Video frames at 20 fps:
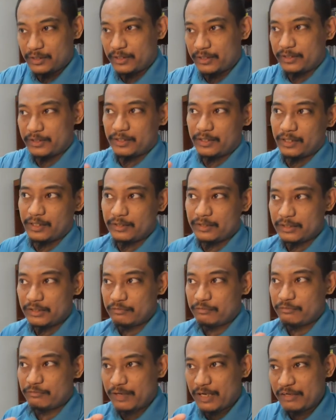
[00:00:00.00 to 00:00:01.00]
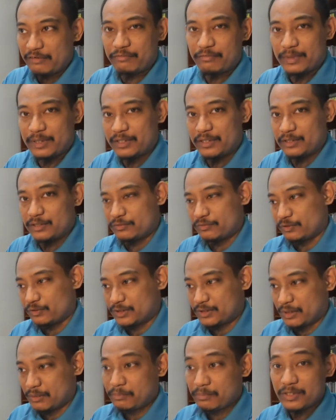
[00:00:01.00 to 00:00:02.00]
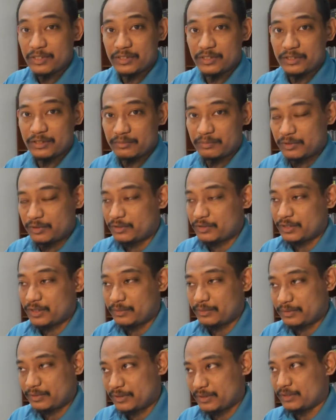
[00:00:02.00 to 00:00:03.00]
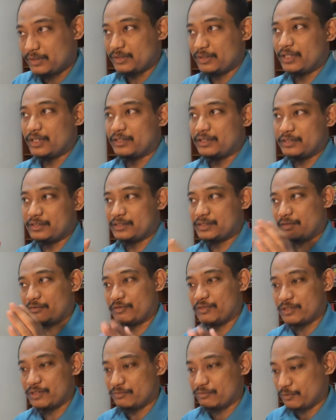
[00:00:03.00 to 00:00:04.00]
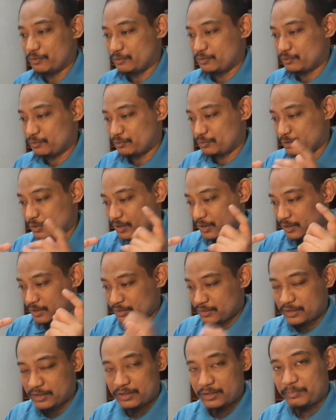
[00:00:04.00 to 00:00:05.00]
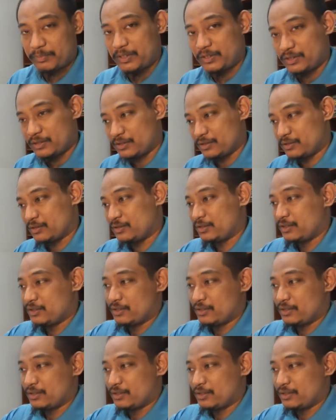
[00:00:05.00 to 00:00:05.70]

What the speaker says: like I give 5 minutes for submission because I think that is sufficient for you to take the picture,